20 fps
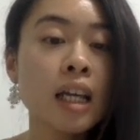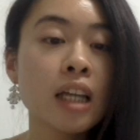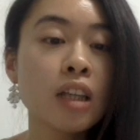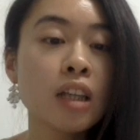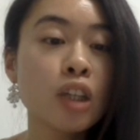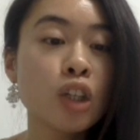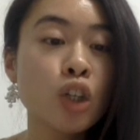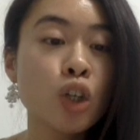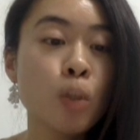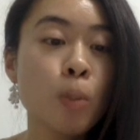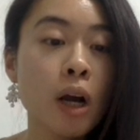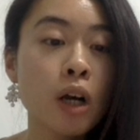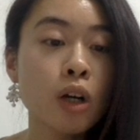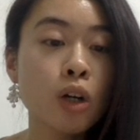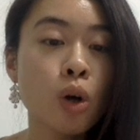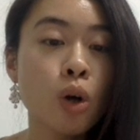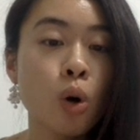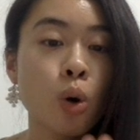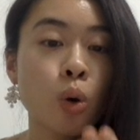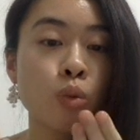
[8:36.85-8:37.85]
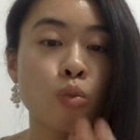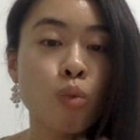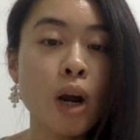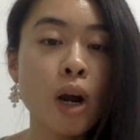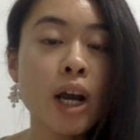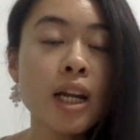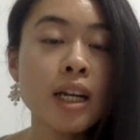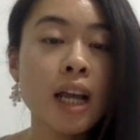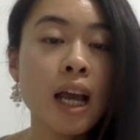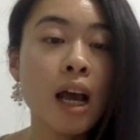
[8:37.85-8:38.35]
can get the coupon code
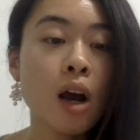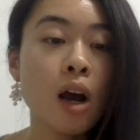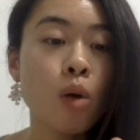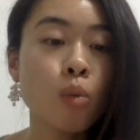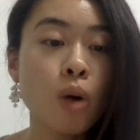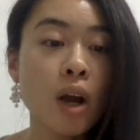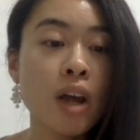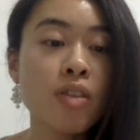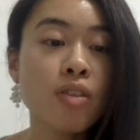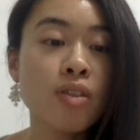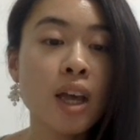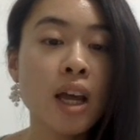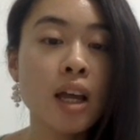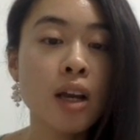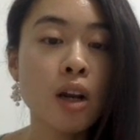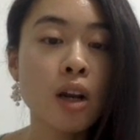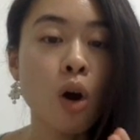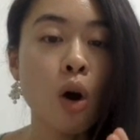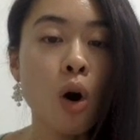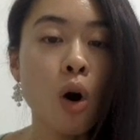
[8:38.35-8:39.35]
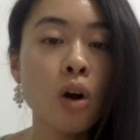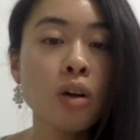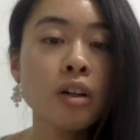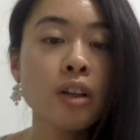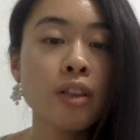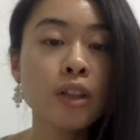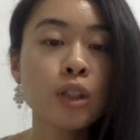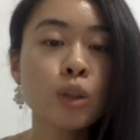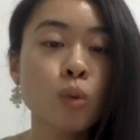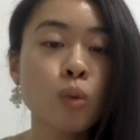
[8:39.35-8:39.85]
right now, right then
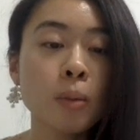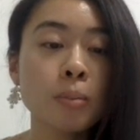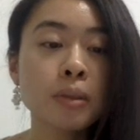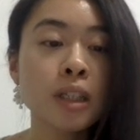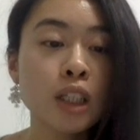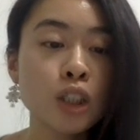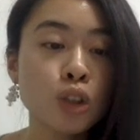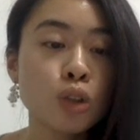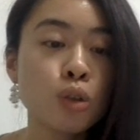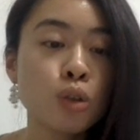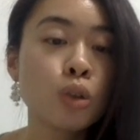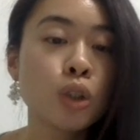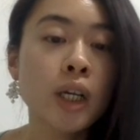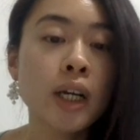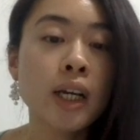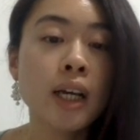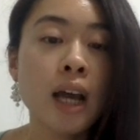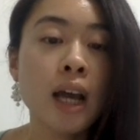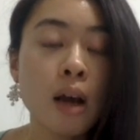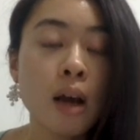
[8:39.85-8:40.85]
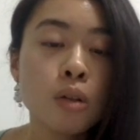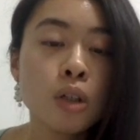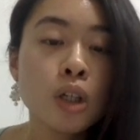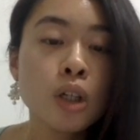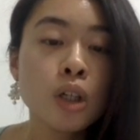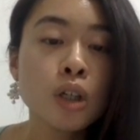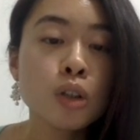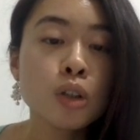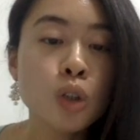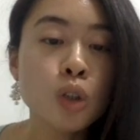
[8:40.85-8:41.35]
on this website to check out?
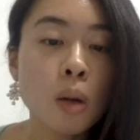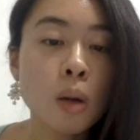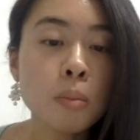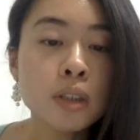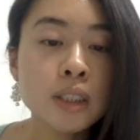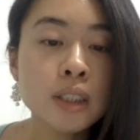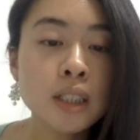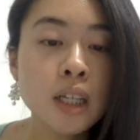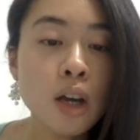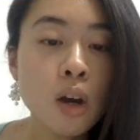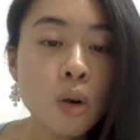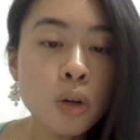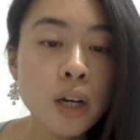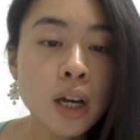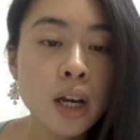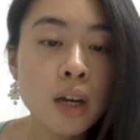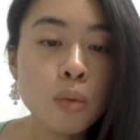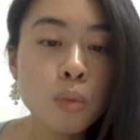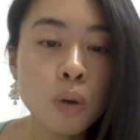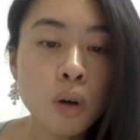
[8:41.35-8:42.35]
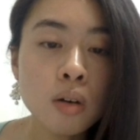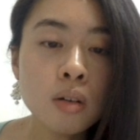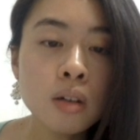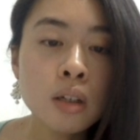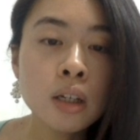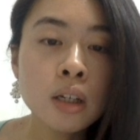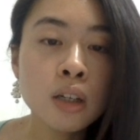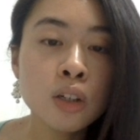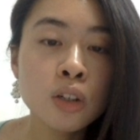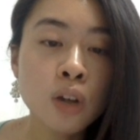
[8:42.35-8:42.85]
So I'm going to say, okay,
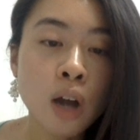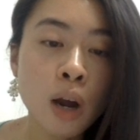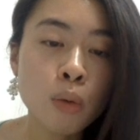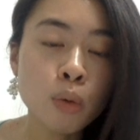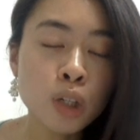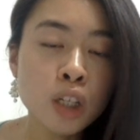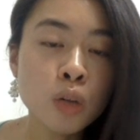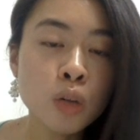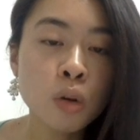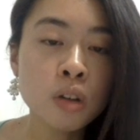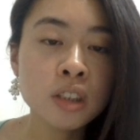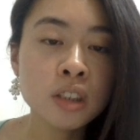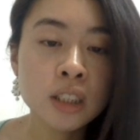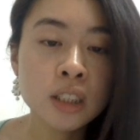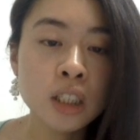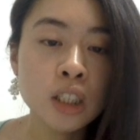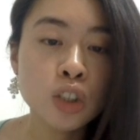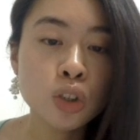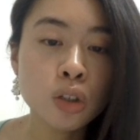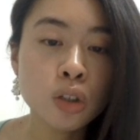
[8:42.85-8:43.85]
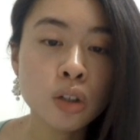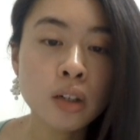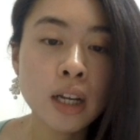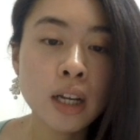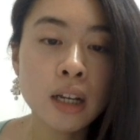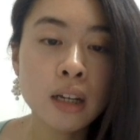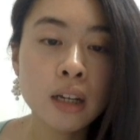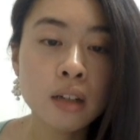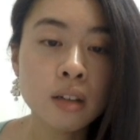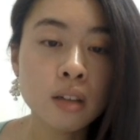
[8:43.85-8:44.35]
well, you know, I really want this t-shirt
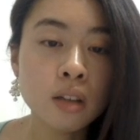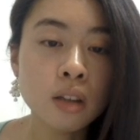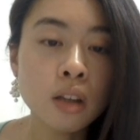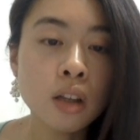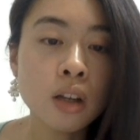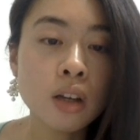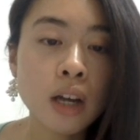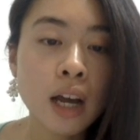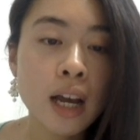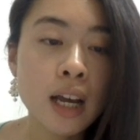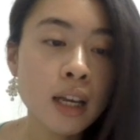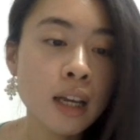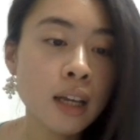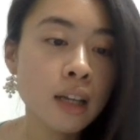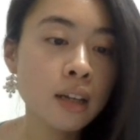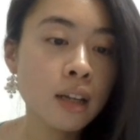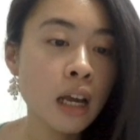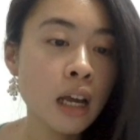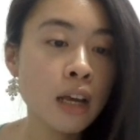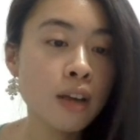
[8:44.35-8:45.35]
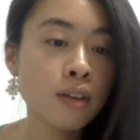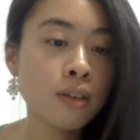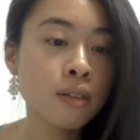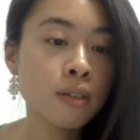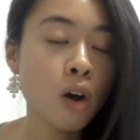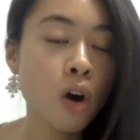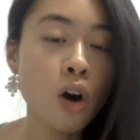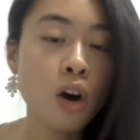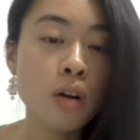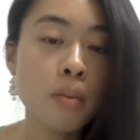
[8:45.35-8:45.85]
and look, I get
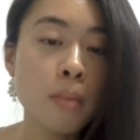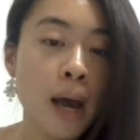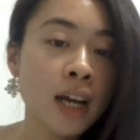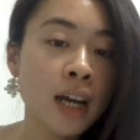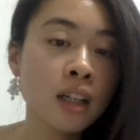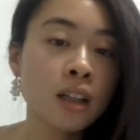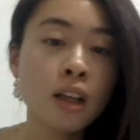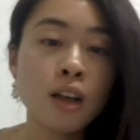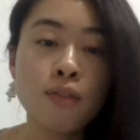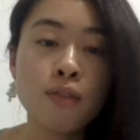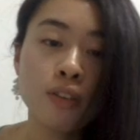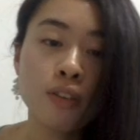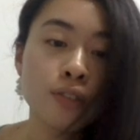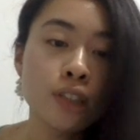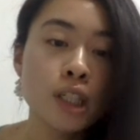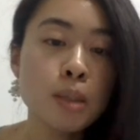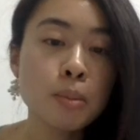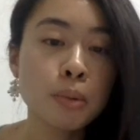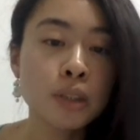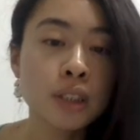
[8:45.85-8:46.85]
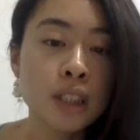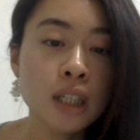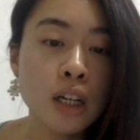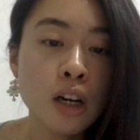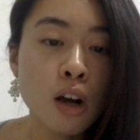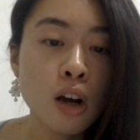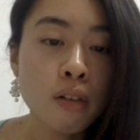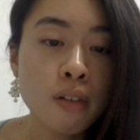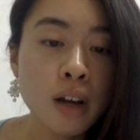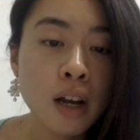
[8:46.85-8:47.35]
automatically
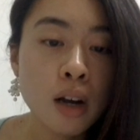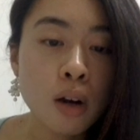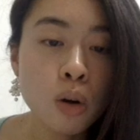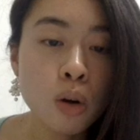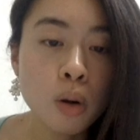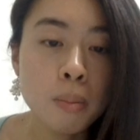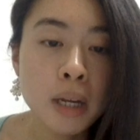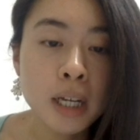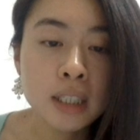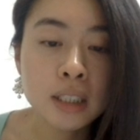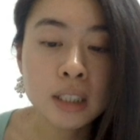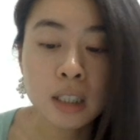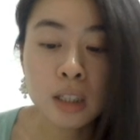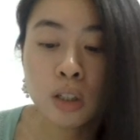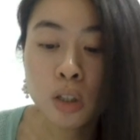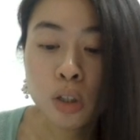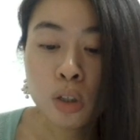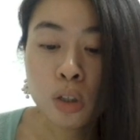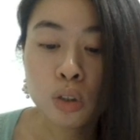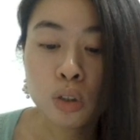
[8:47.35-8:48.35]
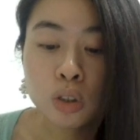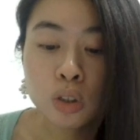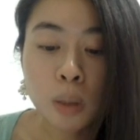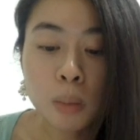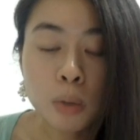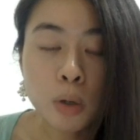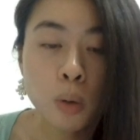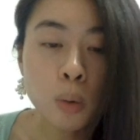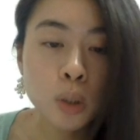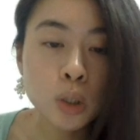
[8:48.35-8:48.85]
15% off. How amazing. So
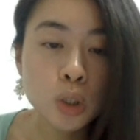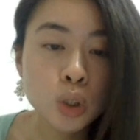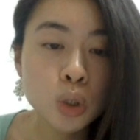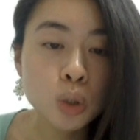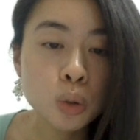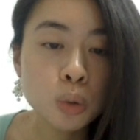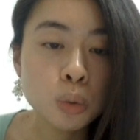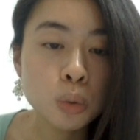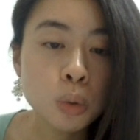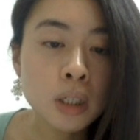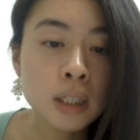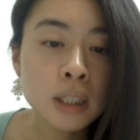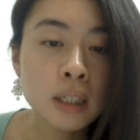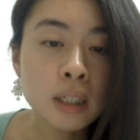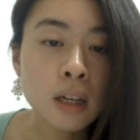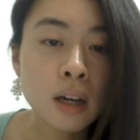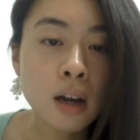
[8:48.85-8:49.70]
I'm going to